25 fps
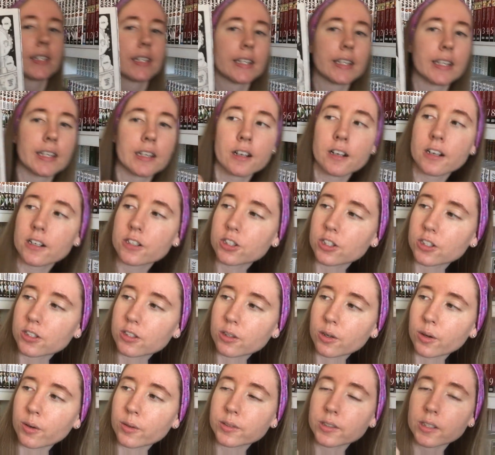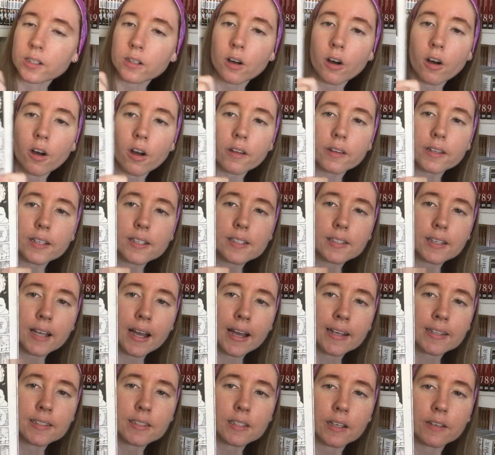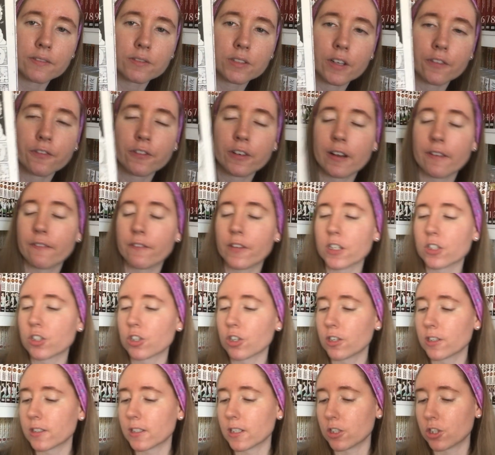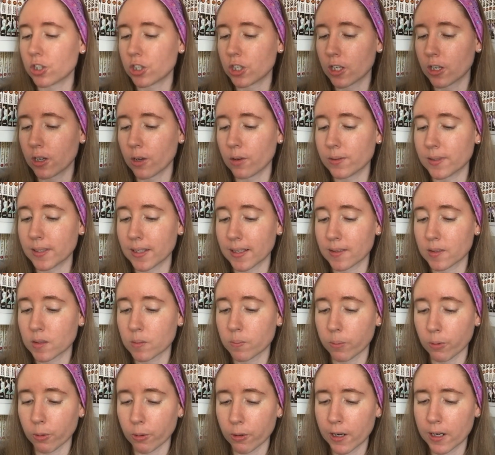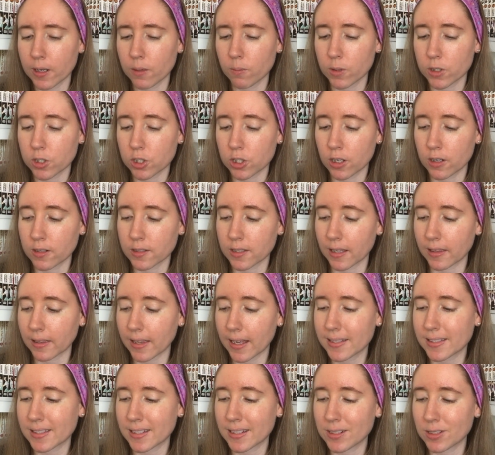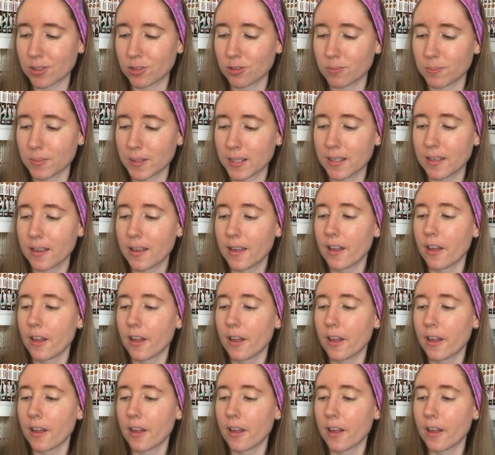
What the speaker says: here just goes on all these kinds of different adventures as she goes exploring, which there's a lesson to be